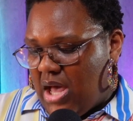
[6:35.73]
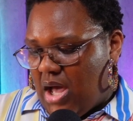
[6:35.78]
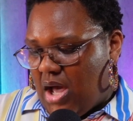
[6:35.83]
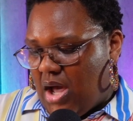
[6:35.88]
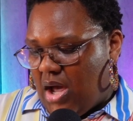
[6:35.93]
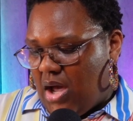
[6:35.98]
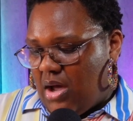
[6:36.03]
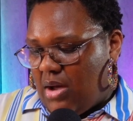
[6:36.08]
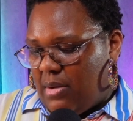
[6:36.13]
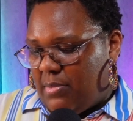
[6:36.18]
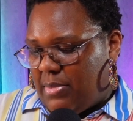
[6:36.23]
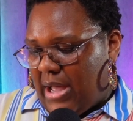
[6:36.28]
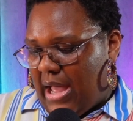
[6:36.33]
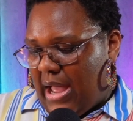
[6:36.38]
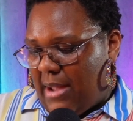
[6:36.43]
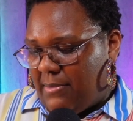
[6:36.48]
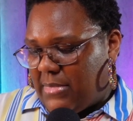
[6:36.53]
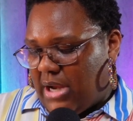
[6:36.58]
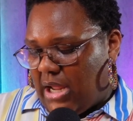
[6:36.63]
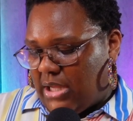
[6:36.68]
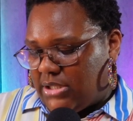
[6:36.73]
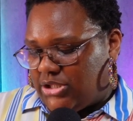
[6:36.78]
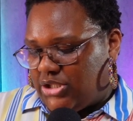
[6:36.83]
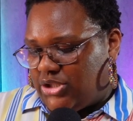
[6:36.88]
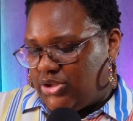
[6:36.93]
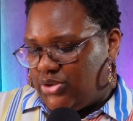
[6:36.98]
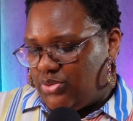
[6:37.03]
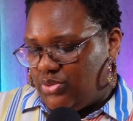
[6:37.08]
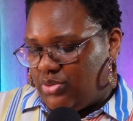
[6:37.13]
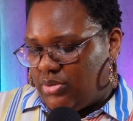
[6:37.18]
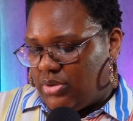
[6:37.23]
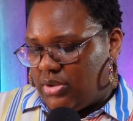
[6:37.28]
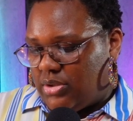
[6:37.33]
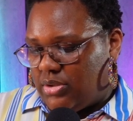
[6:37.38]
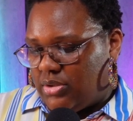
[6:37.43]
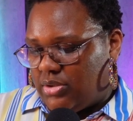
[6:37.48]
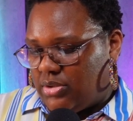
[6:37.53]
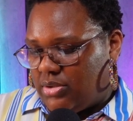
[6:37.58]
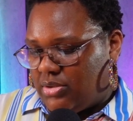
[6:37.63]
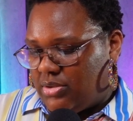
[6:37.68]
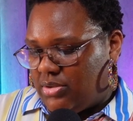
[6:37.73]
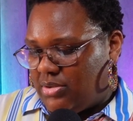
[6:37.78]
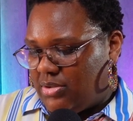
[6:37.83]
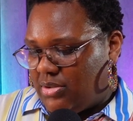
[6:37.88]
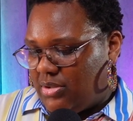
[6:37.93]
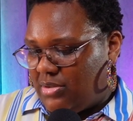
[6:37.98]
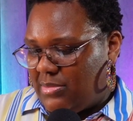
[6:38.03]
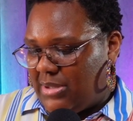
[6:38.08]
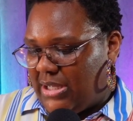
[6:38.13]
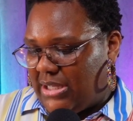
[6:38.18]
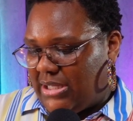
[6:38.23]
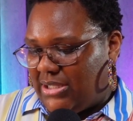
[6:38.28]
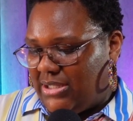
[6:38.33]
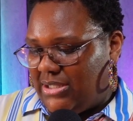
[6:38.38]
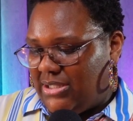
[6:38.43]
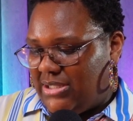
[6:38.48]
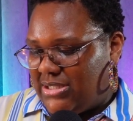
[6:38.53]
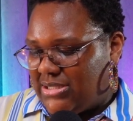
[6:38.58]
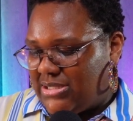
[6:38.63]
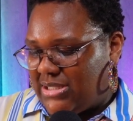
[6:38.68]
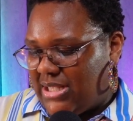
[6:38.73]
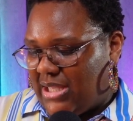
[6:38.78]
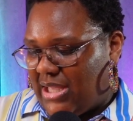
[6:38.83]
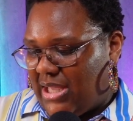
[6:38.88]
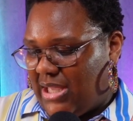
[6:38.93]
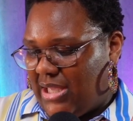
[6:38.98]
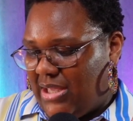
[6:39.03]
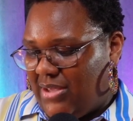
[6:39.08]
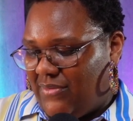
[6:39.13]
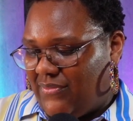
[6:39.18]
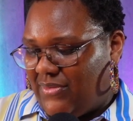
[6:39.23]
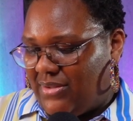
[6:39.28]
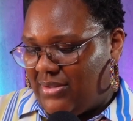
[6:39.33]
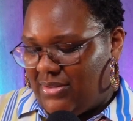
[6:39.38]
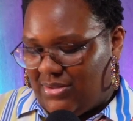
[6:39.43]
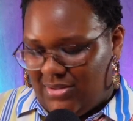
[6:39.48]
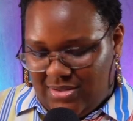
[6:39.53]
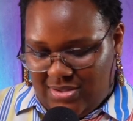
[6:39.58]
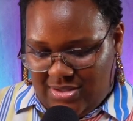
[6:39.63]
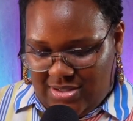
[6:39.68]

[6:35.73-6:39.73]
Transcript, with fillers: um, but I'm not sure. Oh my goodness, I can't even.